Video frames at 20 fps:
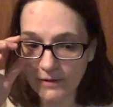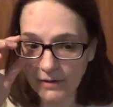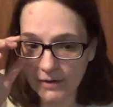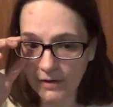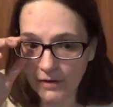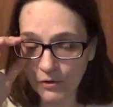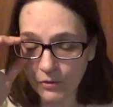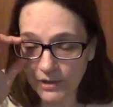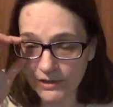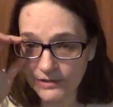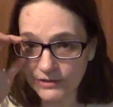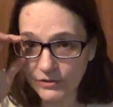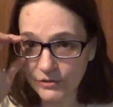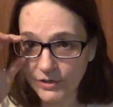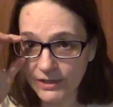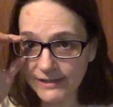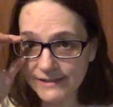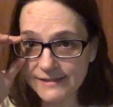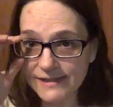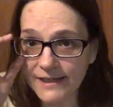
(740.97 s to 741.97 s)
going to
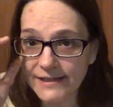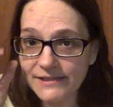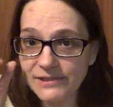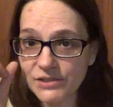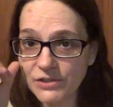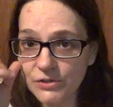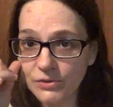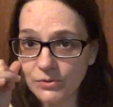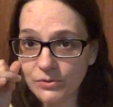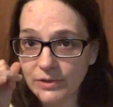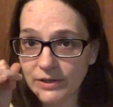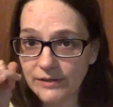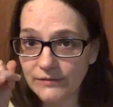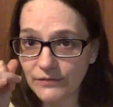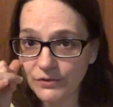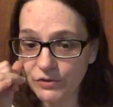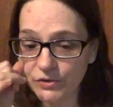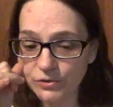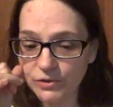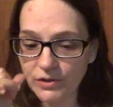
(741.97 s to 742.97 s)
criticize you if
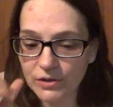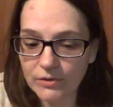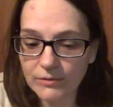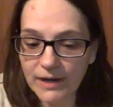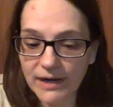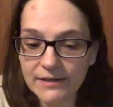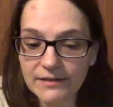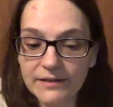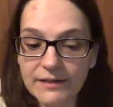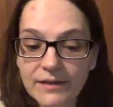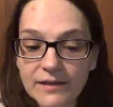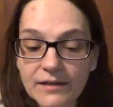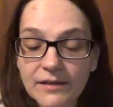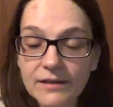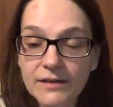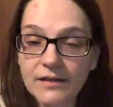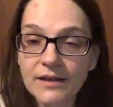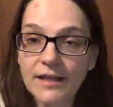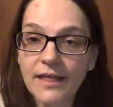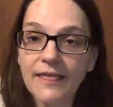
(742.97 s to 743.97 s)
you do it correctly.
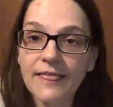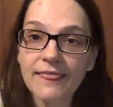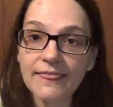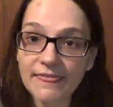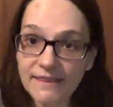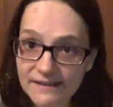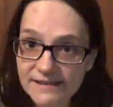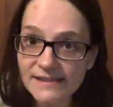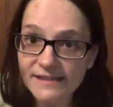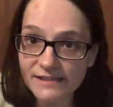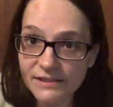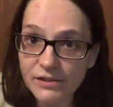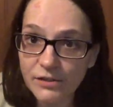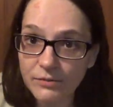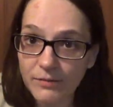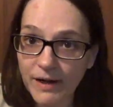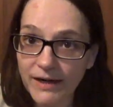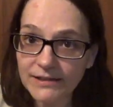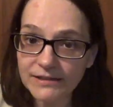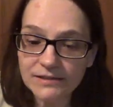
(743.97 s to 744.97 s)
This is
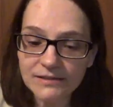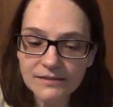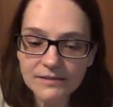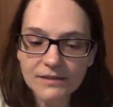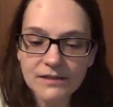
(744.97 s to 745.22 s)
correct.